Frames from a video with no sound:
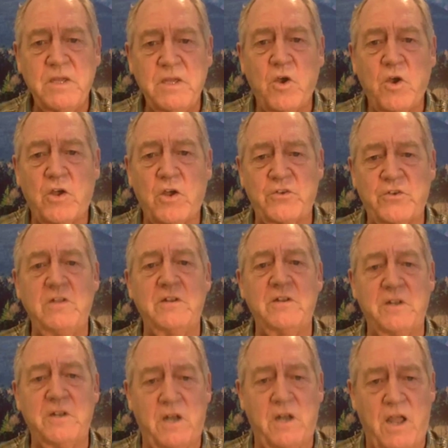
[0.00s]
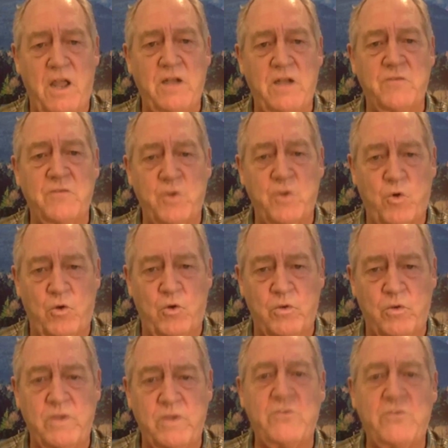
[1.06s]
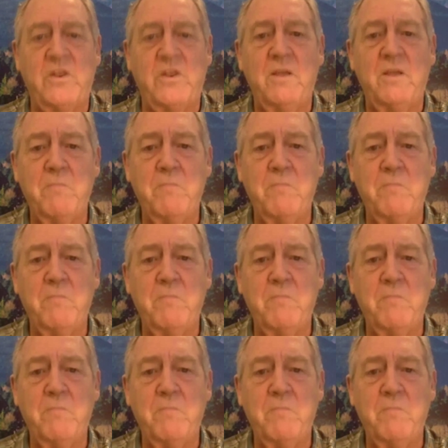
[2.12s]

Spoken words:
be causing the decline of the coral reefs.